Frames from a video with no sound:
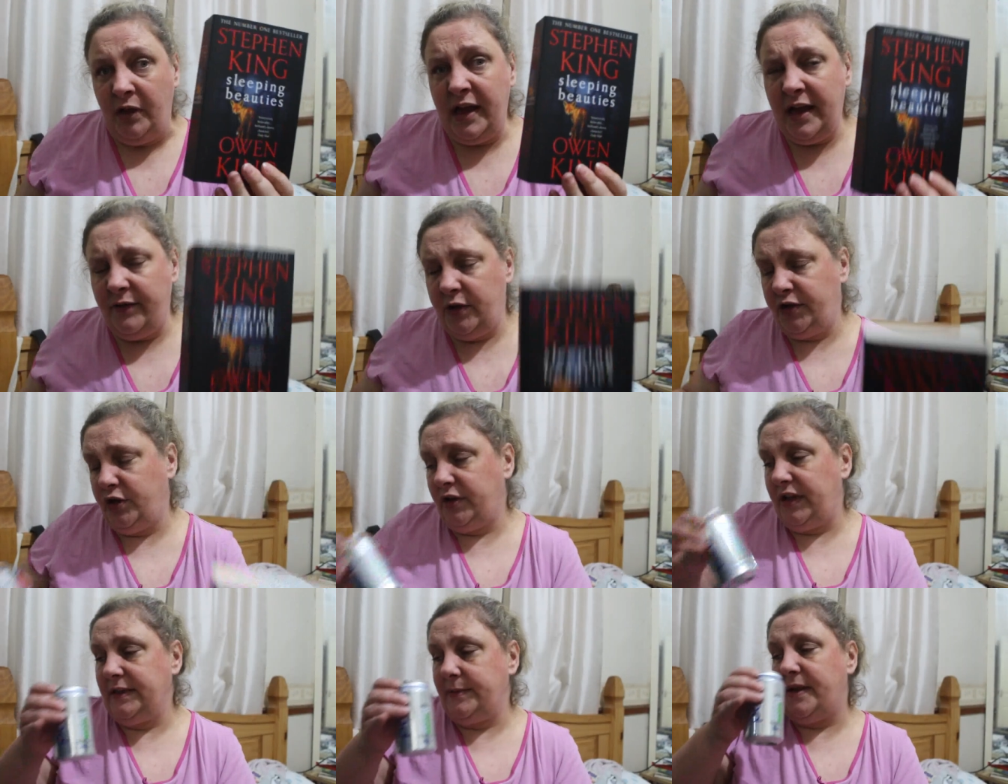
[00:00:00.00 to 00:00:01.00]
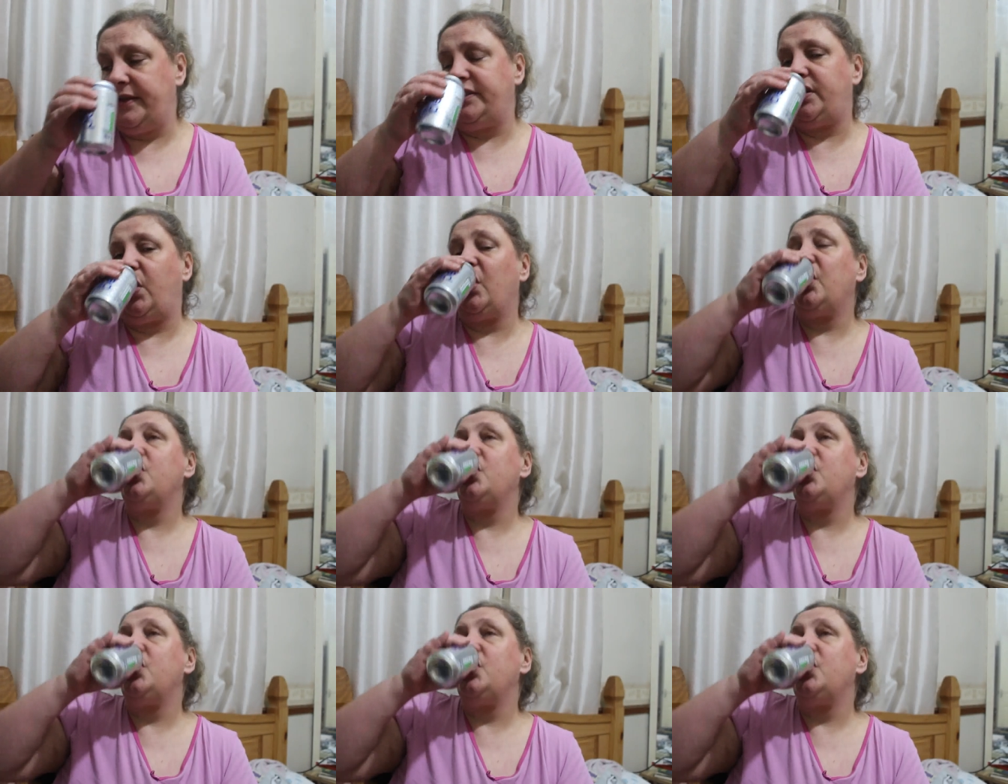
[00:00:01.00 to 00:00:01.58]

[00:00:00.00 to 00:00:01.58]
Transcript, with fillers: I have heard good things about this though.